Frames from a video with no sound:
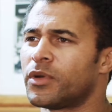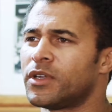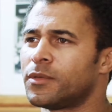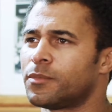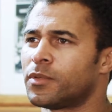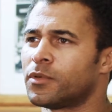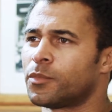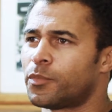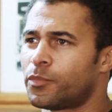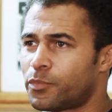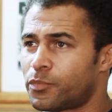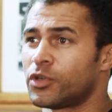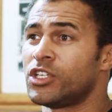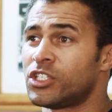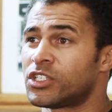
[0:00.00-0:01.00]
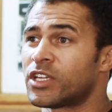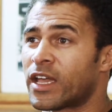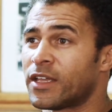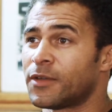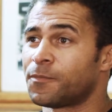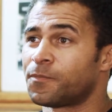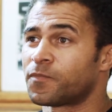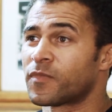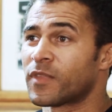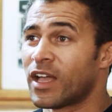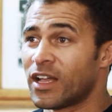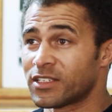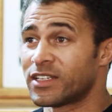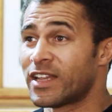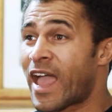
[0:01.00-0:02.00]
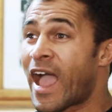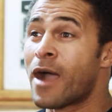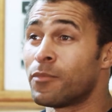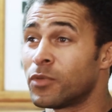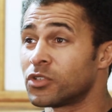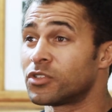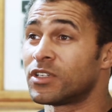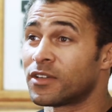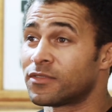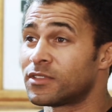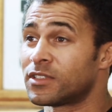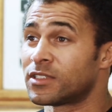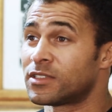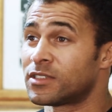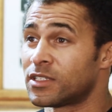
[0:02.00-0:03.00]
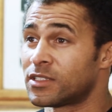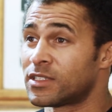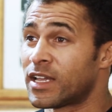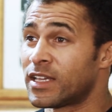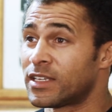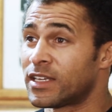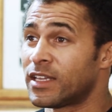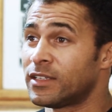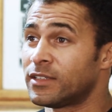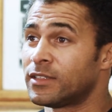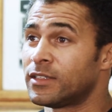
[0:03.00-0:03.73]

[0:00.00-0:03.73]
of people appreciate actually how much you have to take in.